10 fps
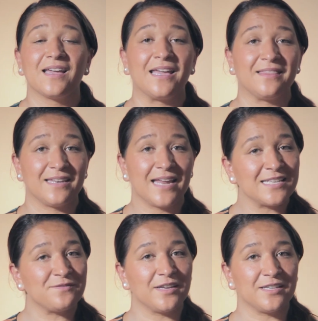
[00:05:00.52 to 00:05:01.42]
In the
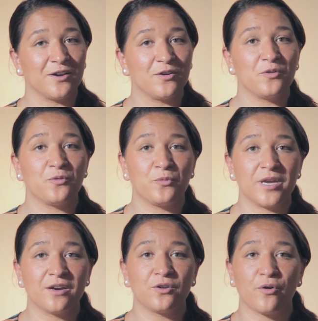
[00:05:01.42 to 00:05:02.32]
next video, we
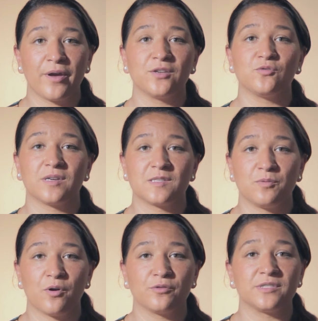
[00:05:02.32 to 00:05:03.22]
are going to
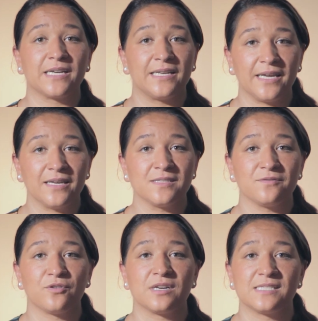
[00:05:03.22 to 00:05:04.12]
explore techniques
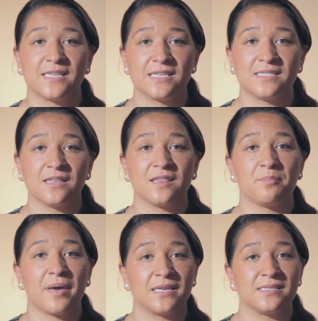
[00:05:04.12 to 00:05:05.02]
for assessing the
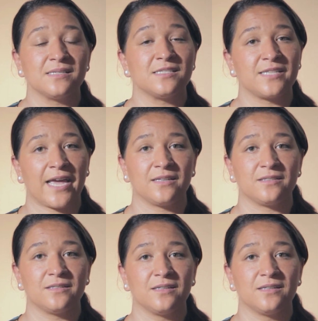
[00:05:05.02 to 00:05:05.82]
patient state.